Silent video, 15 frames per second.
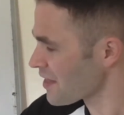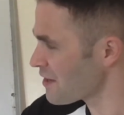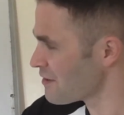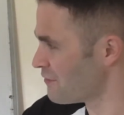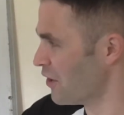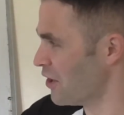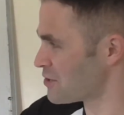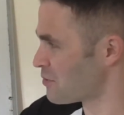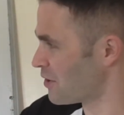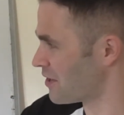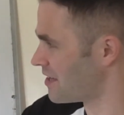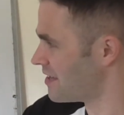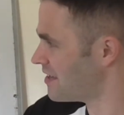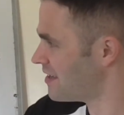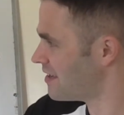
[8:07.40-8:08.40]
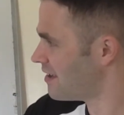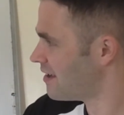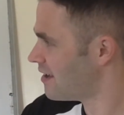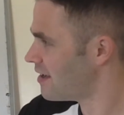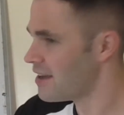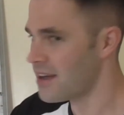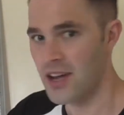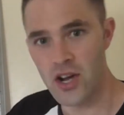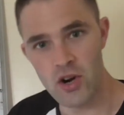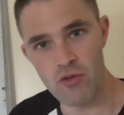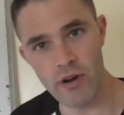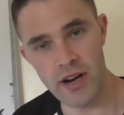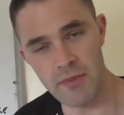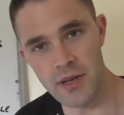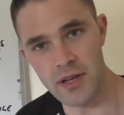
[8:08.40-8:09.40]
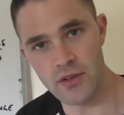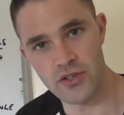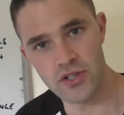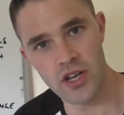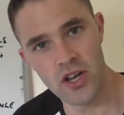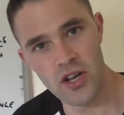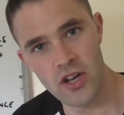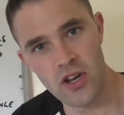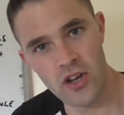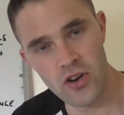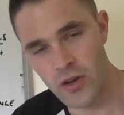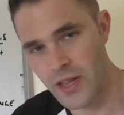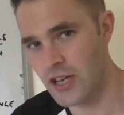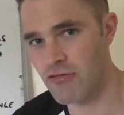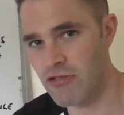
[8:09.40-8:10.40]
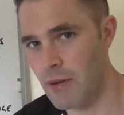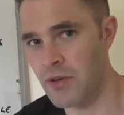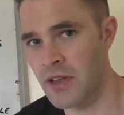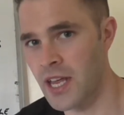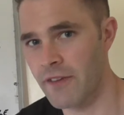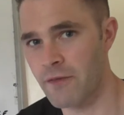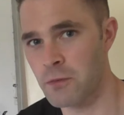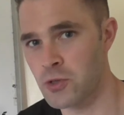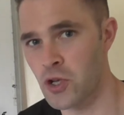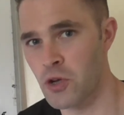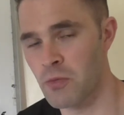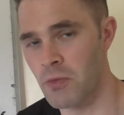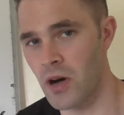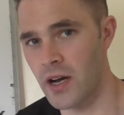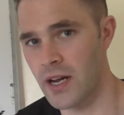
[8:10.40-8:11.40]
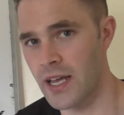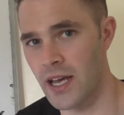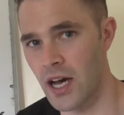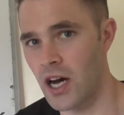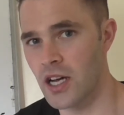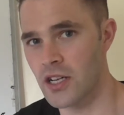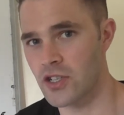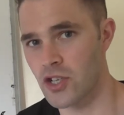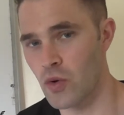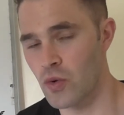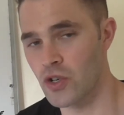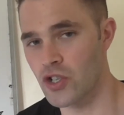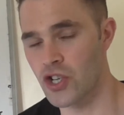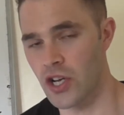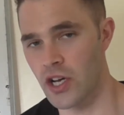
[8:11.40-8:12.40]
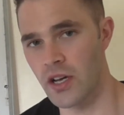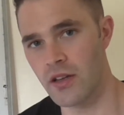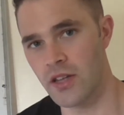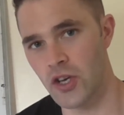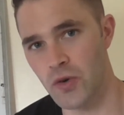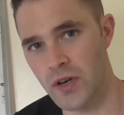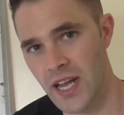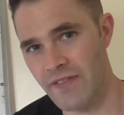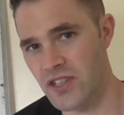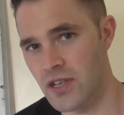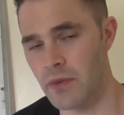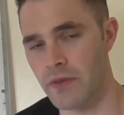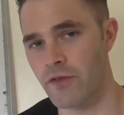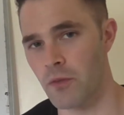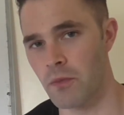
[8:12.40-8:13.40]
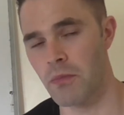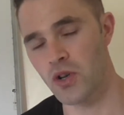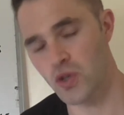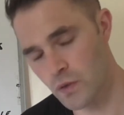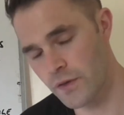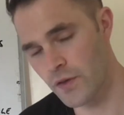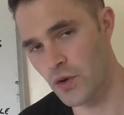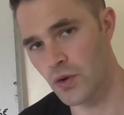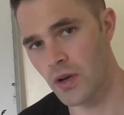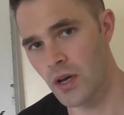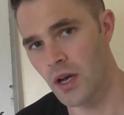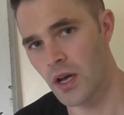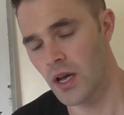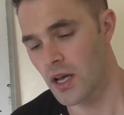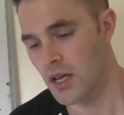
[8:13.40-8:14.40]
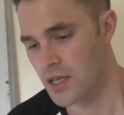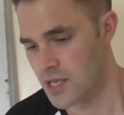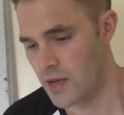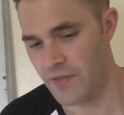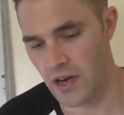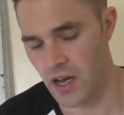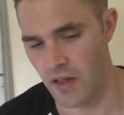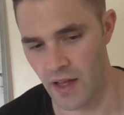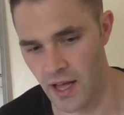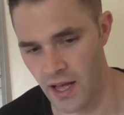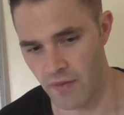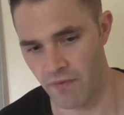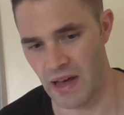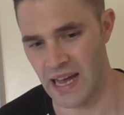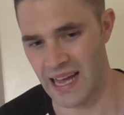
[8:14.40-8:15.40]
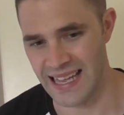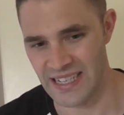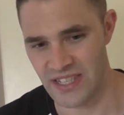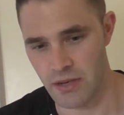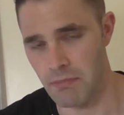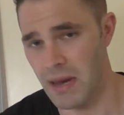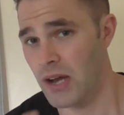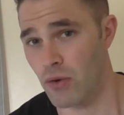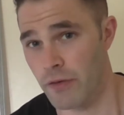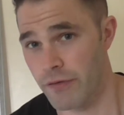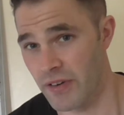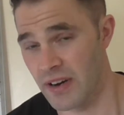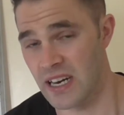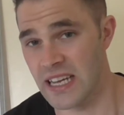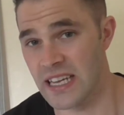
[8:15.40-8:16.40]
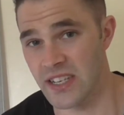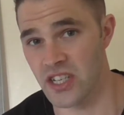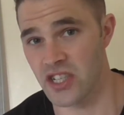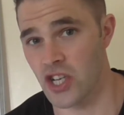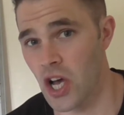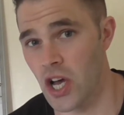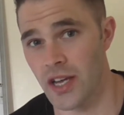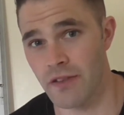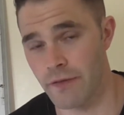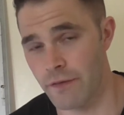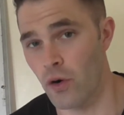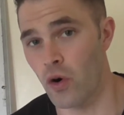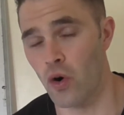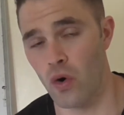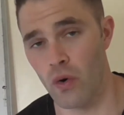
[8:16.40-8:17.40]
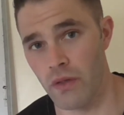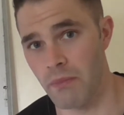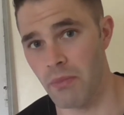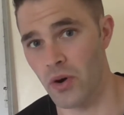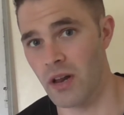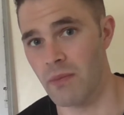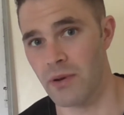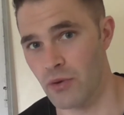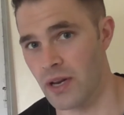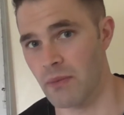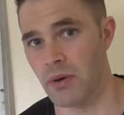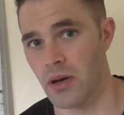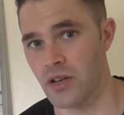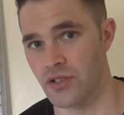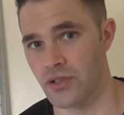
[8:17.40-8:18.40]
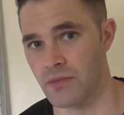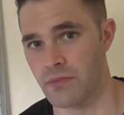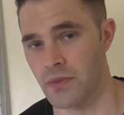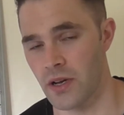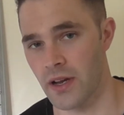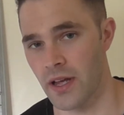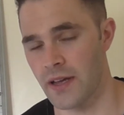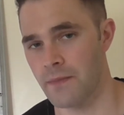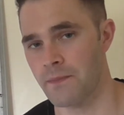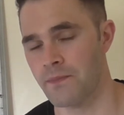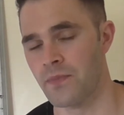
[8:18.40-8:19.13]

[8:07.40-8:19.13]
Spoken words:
First one, ready meals. Not that crap you can get from the supermarket, high in salt and sugar. You want to get something from Muscle Food, something like that, that is macro friendly, designed for the bodybuilding person, okay?